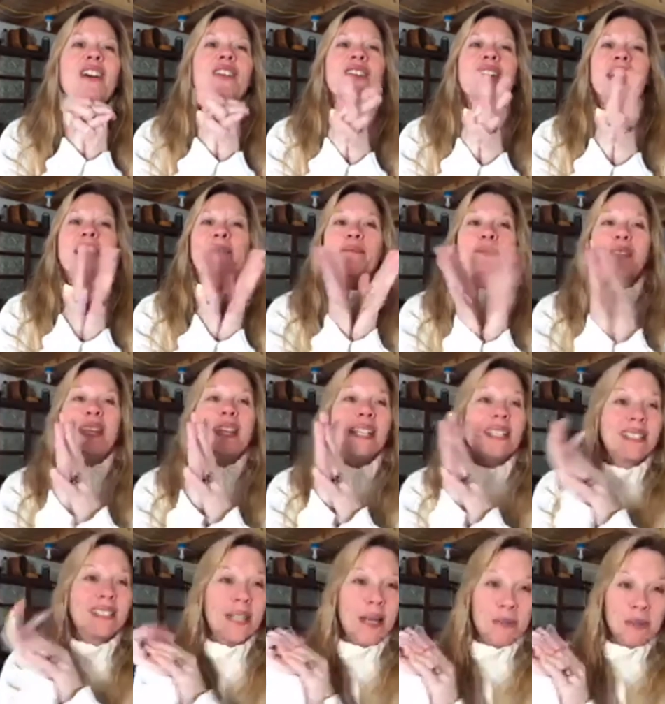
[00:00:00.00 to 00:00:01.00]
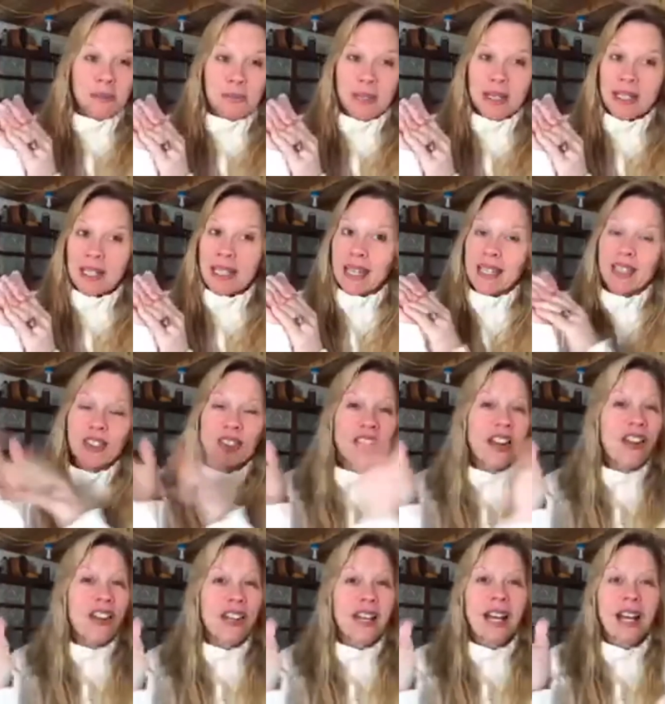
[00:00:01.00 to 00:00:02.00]
Okay. It has stopped spinning again.
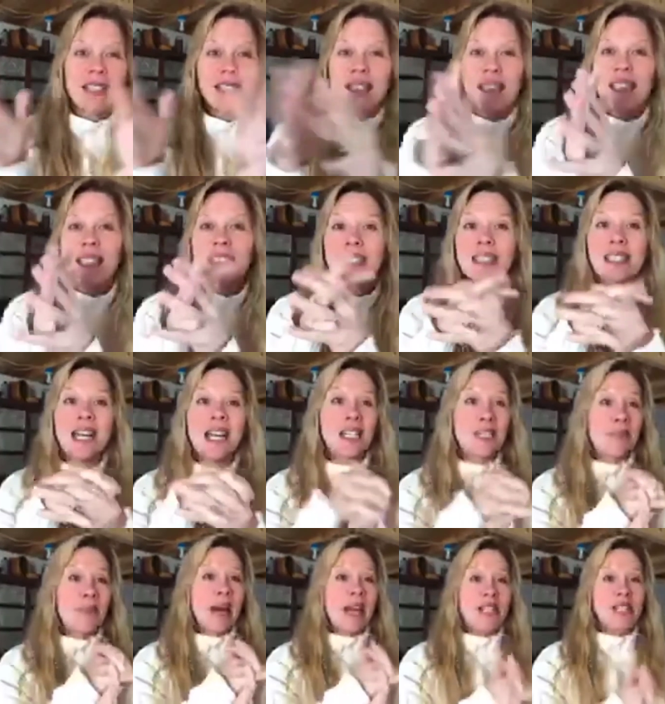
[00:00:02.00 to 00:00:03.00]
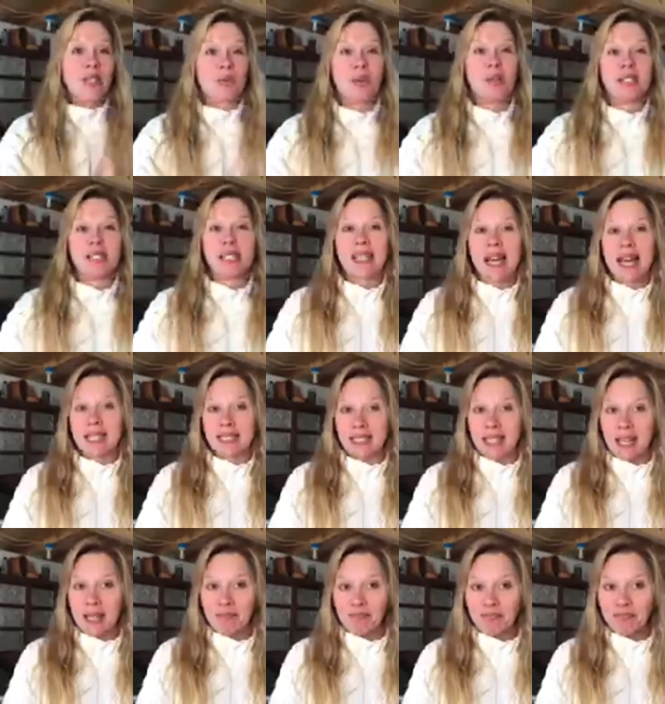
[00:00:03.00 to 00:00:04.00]
Sorry, guys. At least it's not as bad as it was the last
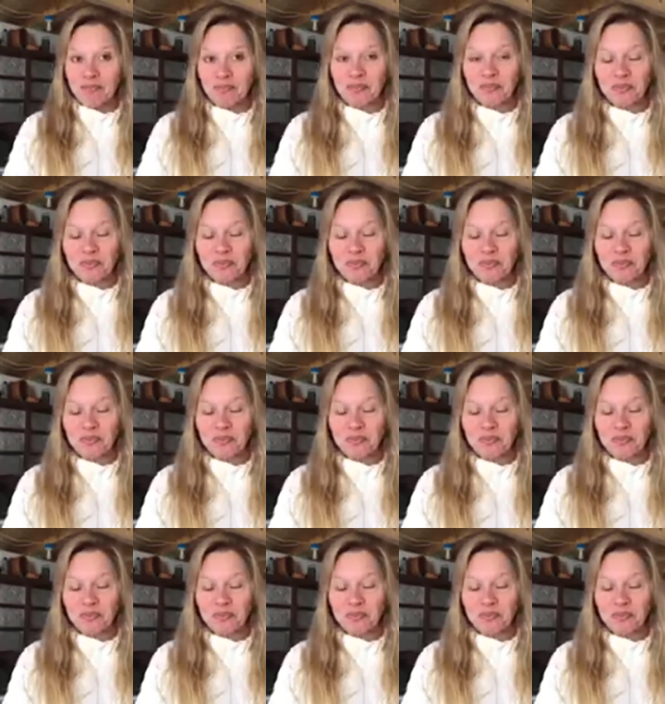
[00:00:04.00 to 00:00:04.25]
time.